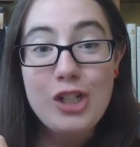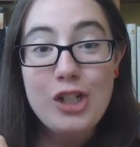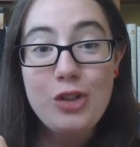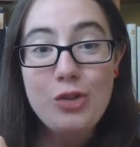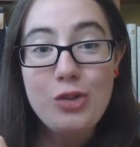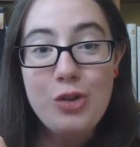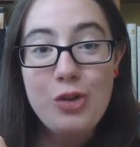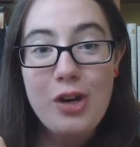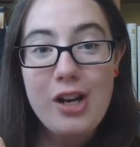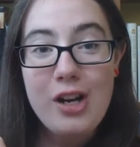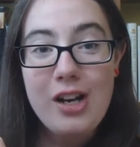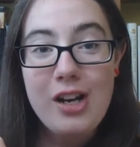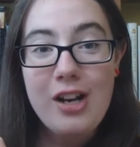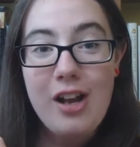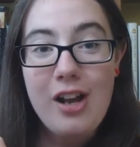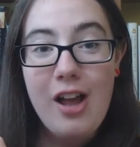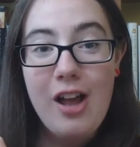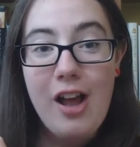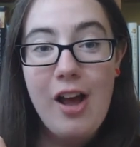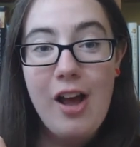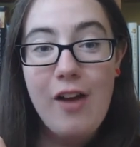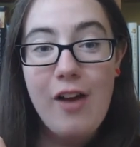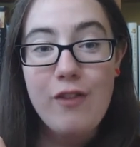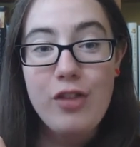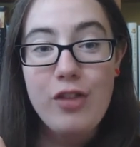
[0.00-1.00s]
Children
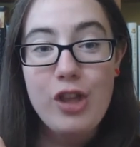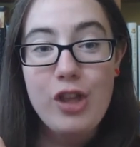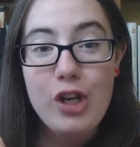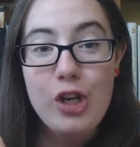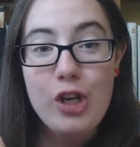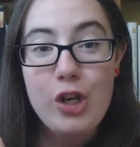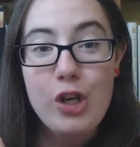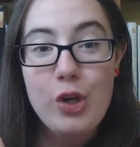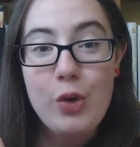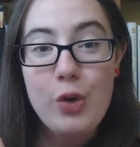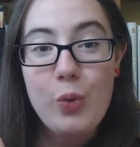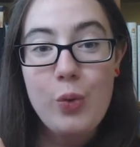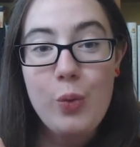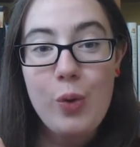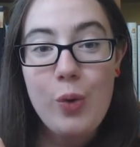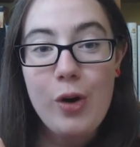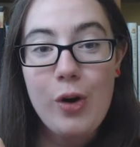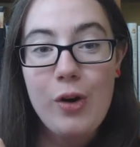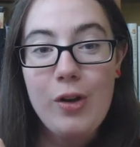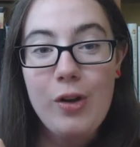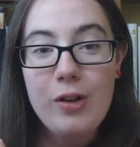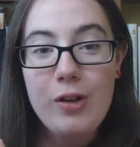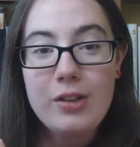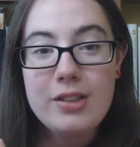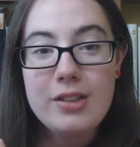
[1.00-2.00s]
of the New
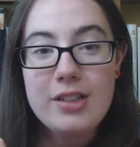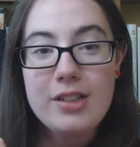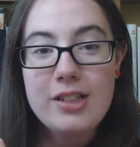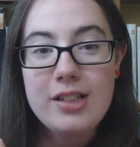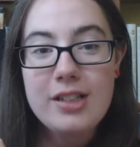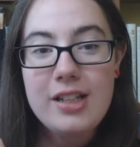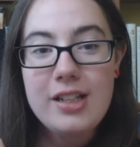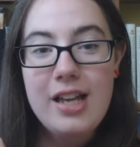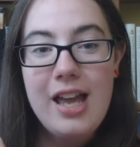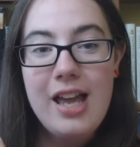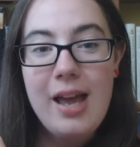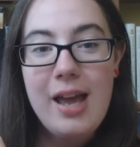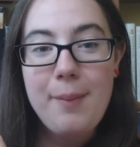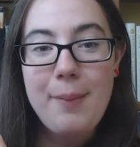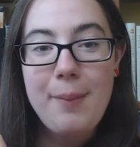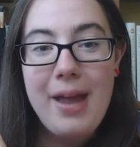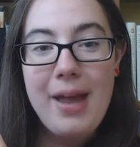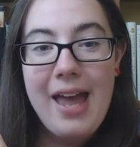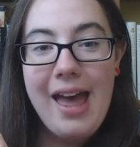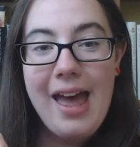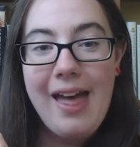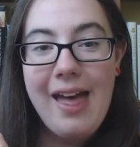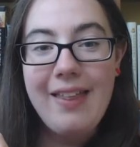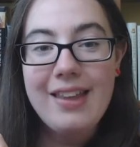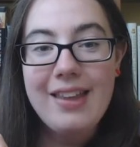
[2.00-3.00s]
World
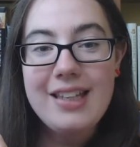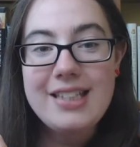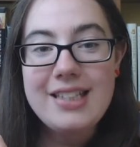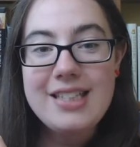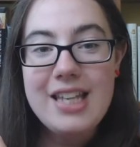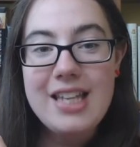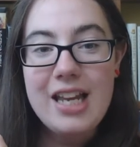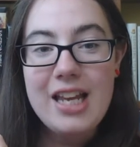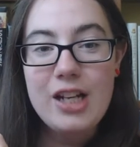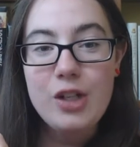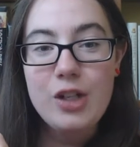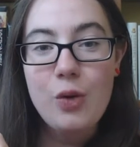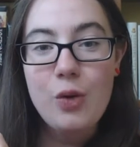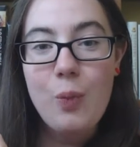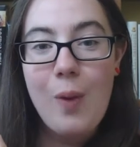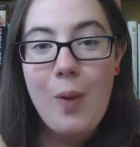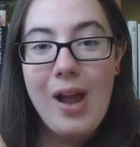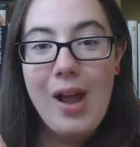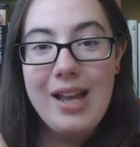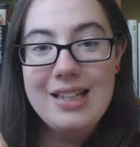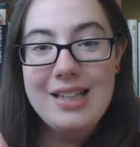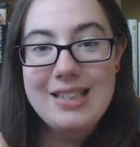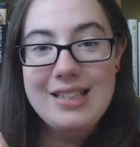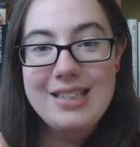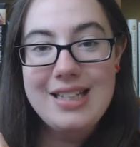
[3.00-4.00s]
by Alexander
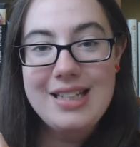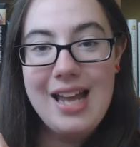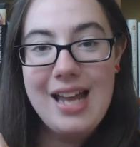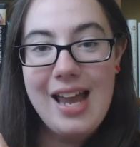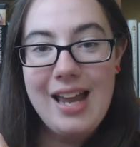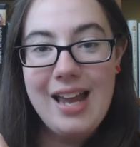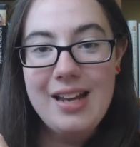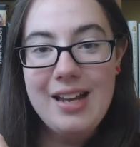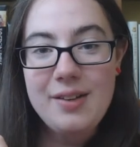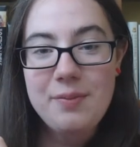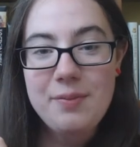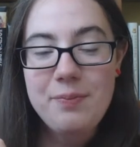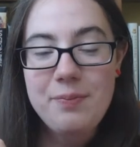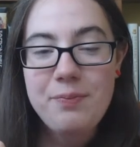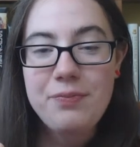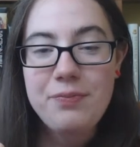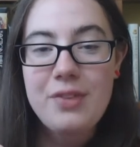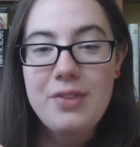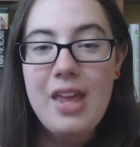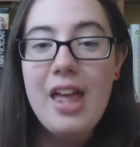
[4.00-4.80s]
Weinstein.